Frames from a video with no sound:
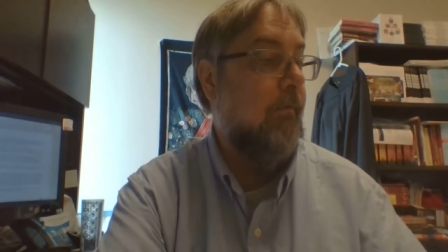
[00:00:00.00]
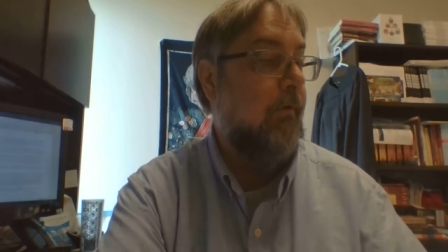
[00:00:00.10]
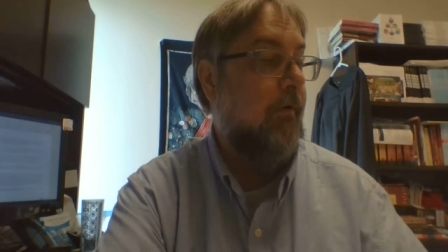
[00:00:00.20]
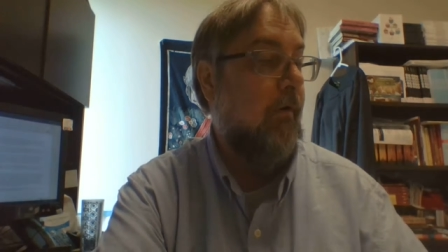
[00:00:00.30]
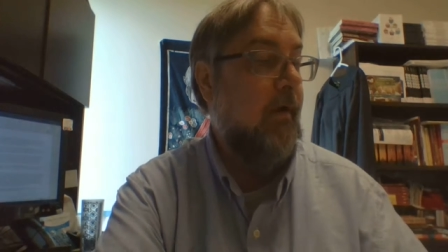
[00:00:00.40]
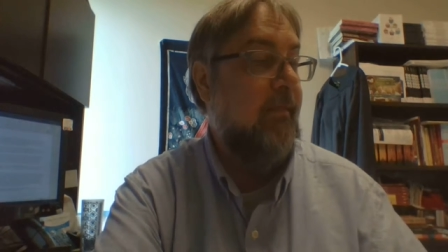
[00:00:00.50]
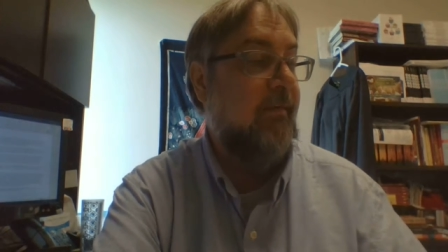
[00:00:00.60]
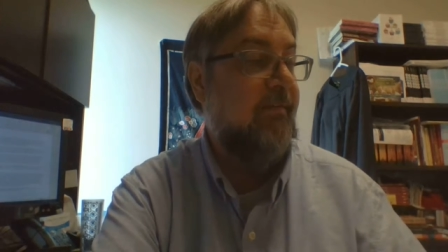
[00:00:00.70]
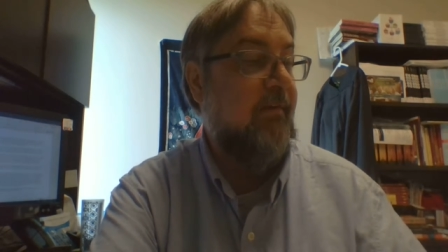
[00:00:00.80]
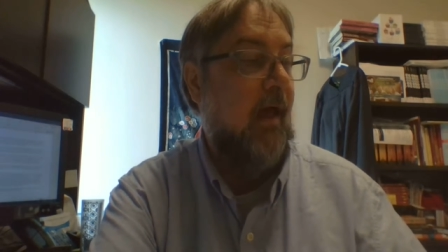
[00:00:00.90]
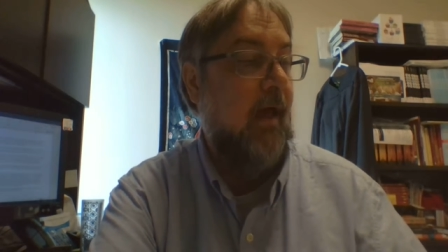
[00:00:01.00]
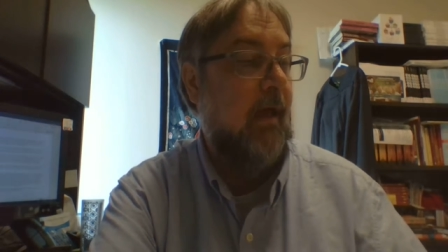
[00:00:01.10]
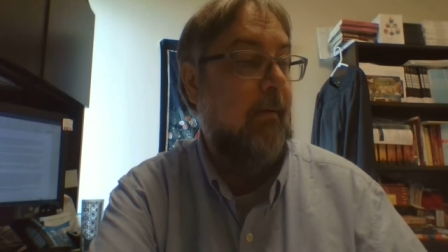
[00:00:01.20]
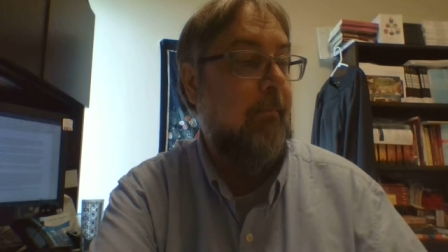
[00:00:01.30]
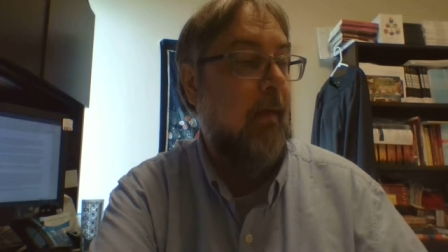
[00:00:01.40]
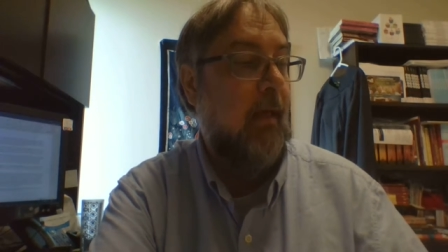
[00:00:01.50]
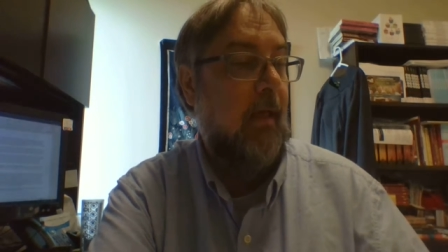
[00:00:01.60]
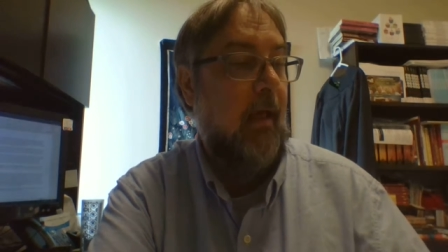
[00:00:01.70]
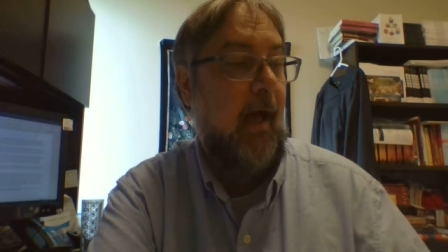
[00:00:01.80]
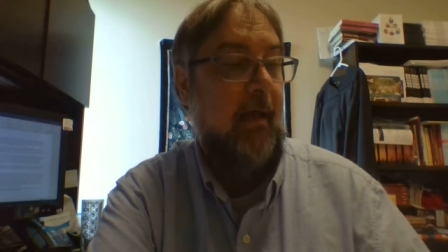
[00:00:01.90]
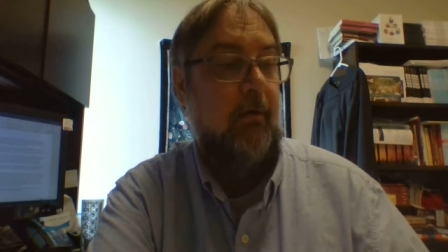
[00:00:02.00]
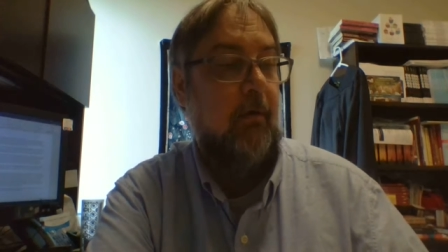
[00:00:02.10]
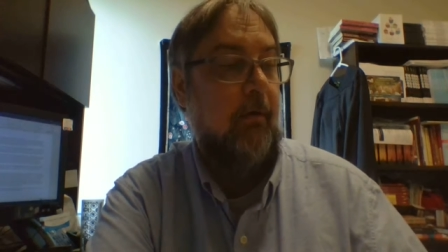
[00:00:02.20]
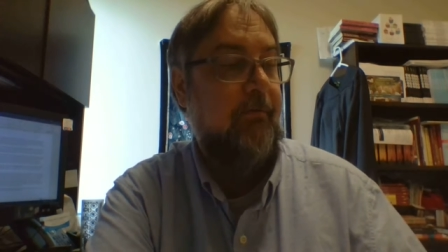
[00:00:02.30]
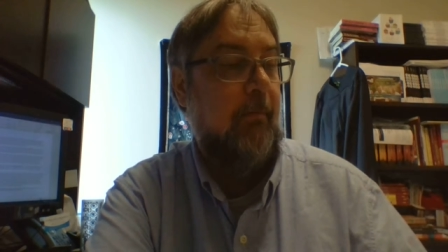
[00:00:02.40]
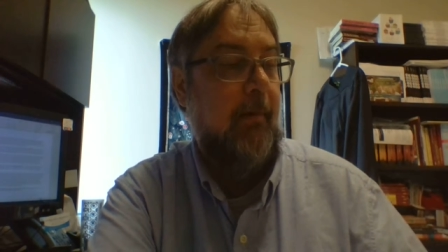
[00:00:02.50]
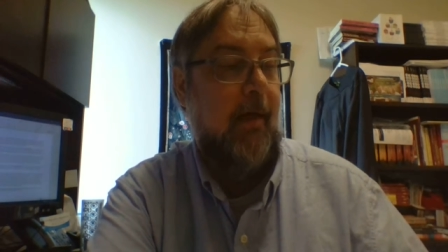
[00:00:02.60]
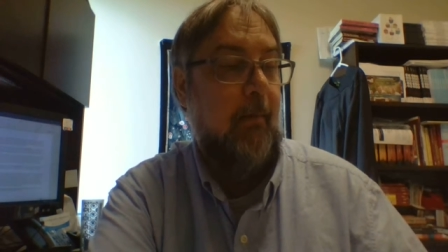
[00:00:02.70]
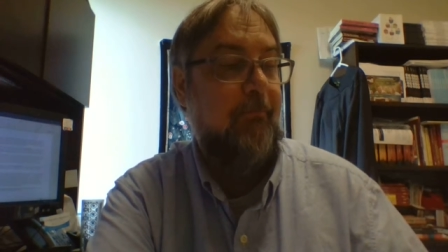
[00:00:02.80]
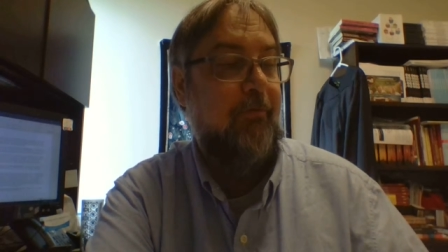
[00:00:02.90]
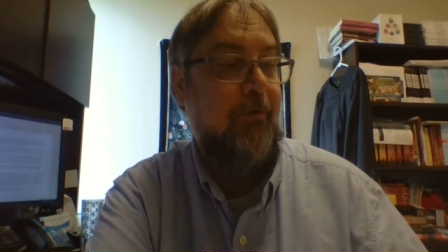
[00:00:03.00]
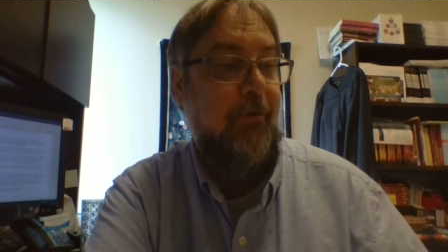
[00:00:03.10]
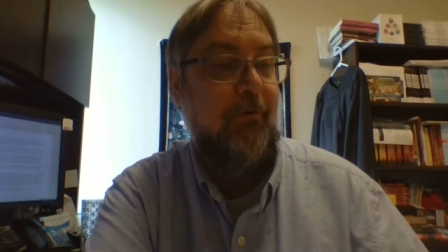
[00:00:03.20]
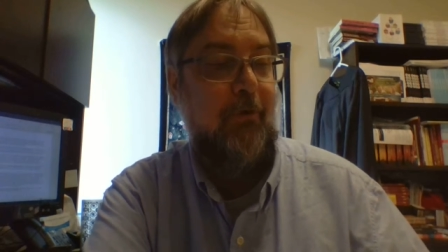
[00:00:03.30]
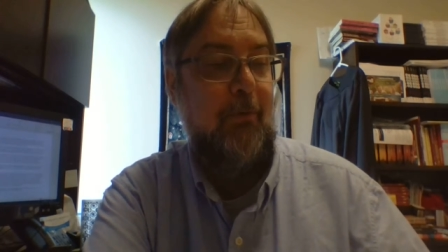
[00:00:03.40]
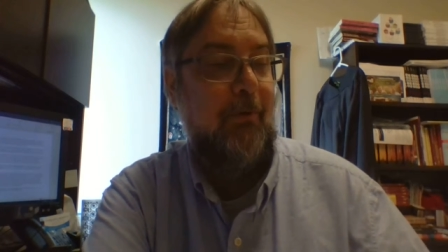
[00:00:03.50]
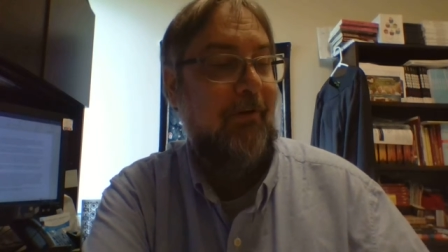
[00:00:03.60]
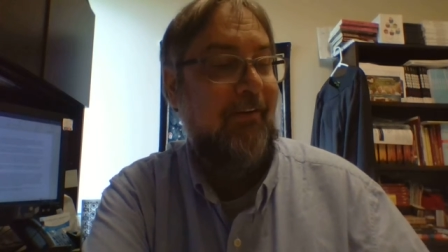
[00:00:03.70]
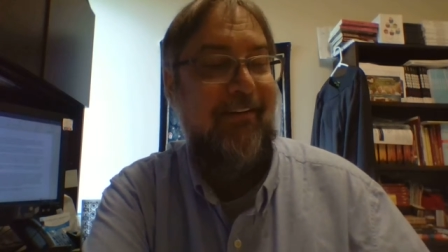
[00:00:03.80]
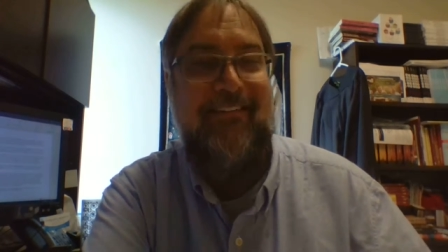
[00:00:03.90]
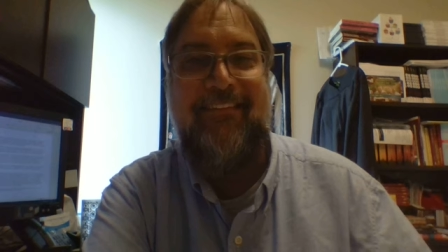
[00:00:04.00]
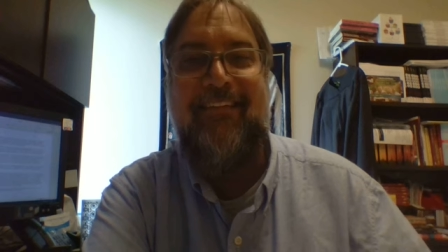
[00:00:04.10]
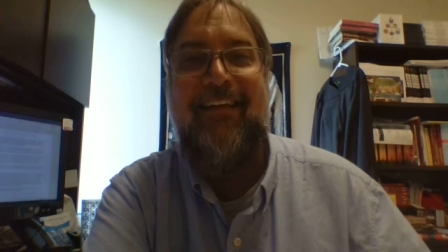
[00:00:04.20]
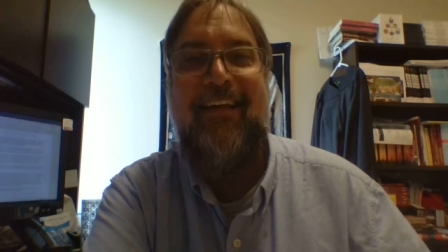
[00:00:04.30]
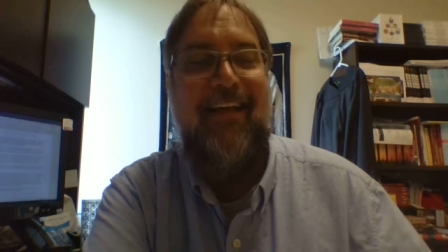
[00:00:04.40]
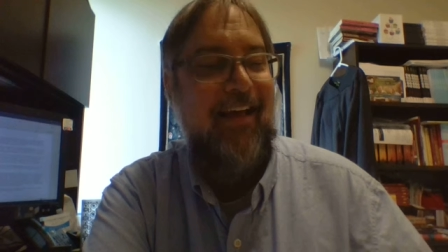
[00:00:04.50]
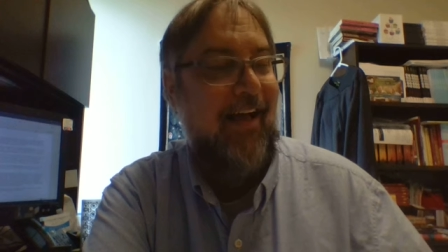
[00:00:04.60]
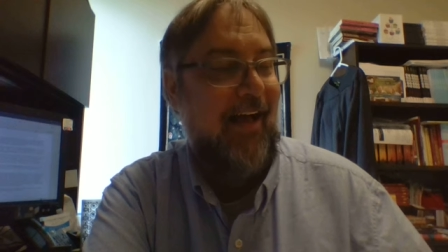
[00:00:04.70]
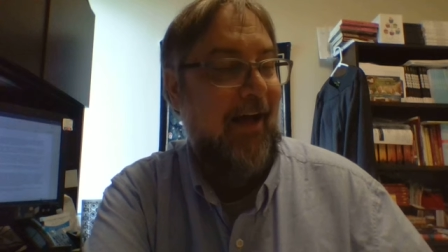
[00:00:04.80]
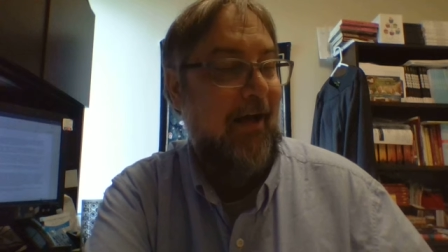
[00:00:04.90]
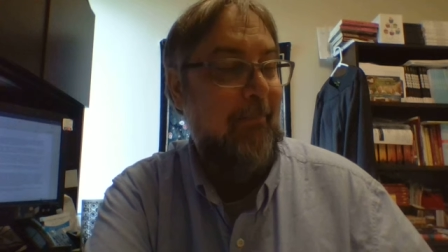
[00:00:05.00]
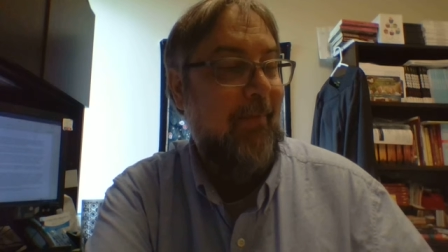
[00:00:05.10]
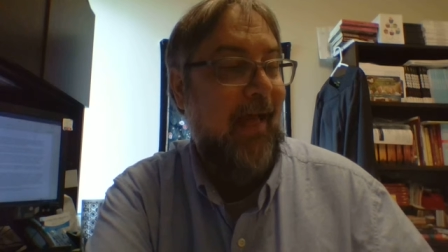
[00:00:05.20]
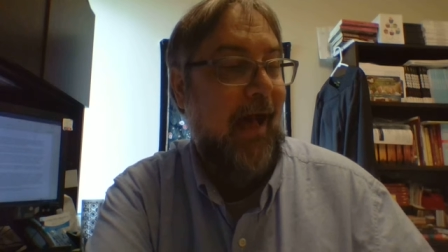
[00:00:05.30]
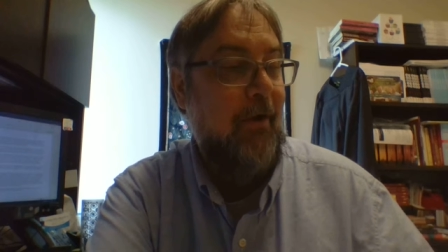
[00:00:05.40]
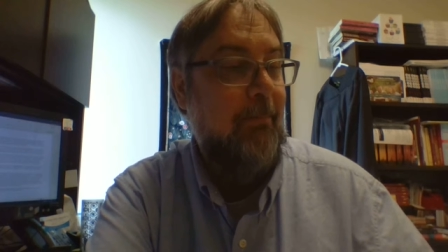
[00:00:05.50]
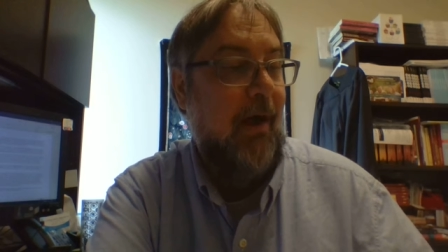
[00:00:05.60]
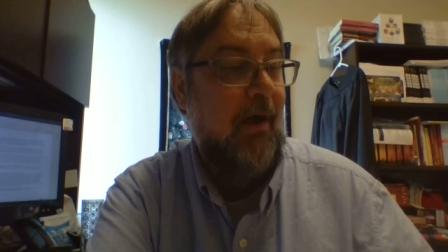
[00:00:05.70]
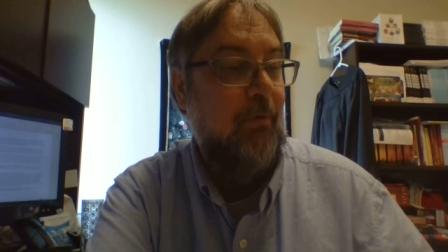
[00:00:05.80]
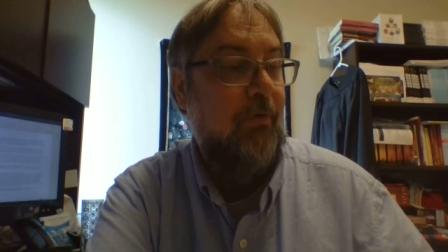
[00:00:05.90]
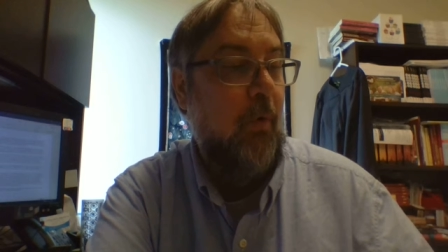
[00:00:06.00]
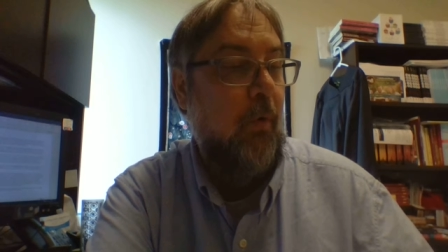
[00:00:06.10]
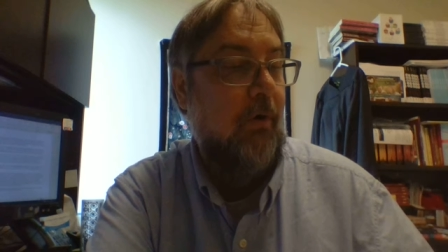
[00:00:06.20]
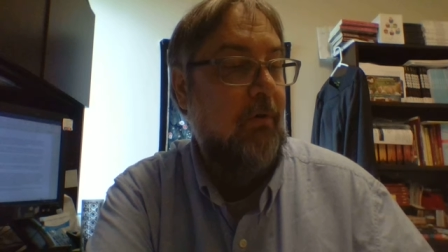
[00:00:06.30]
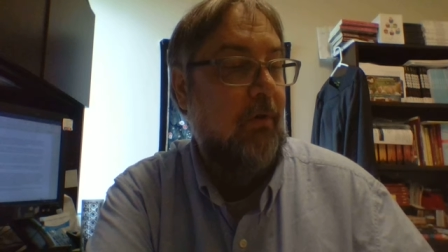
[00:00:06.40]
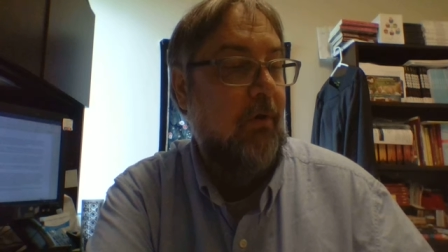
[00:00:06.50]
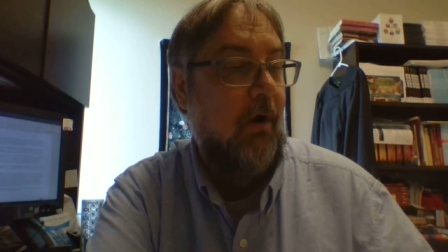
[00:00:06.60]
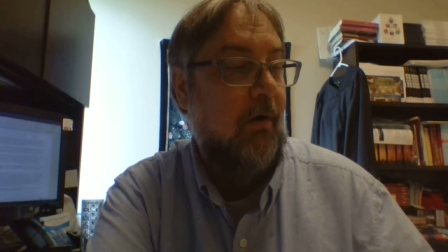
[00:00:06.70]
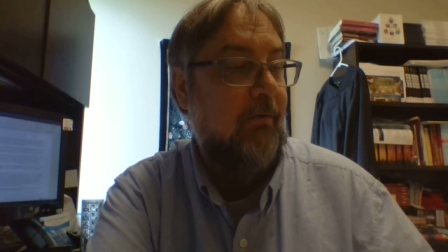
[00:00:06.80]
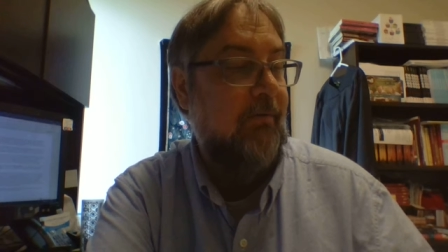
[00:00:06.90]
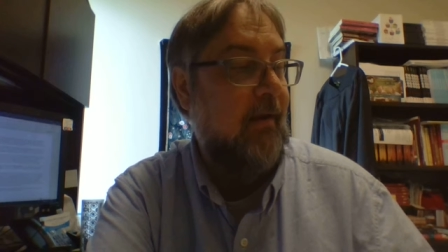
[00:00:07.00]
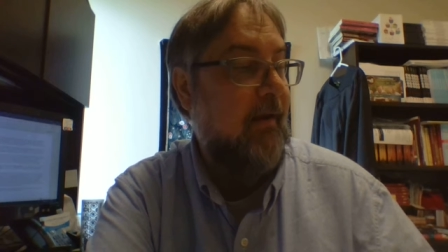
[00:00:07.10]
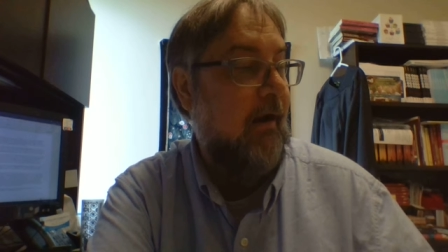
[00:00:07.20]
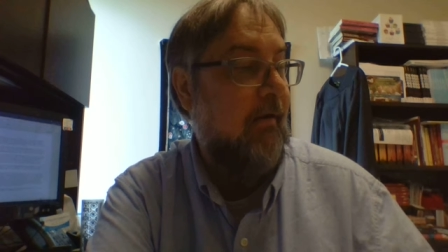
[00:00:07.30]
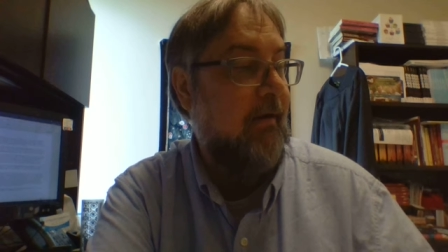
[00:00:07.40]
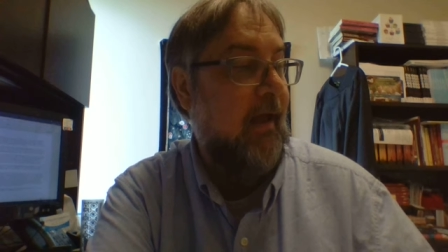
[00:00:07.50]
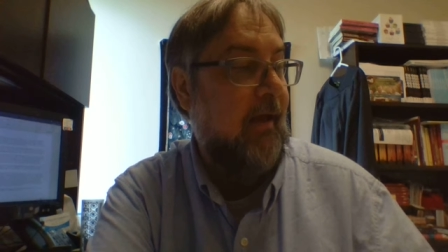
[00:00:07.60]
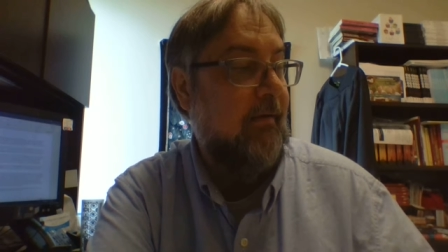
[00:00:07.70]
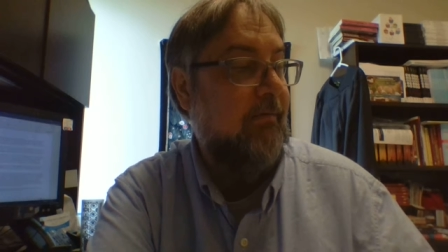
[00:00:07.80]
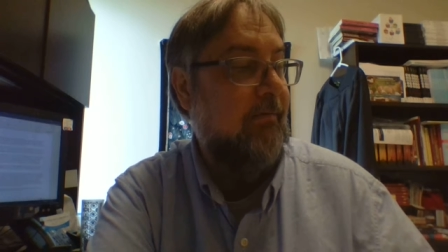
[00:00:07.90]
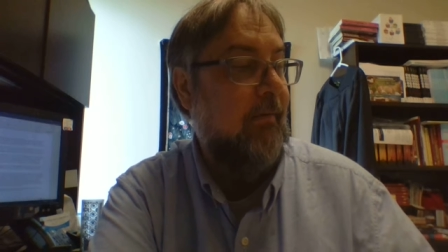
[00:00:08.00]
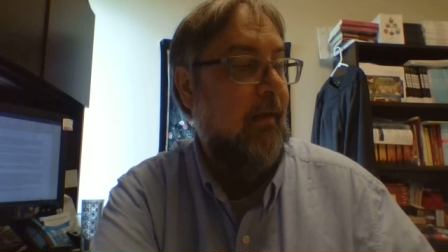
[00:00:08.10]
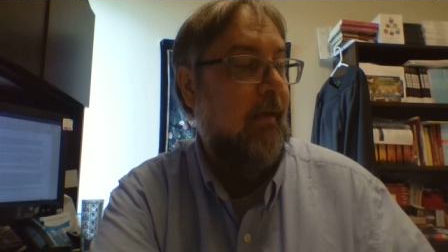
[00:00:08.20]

During this time, I had learned from a helpful YouTuber how to bond with oracle cards and tarot decks.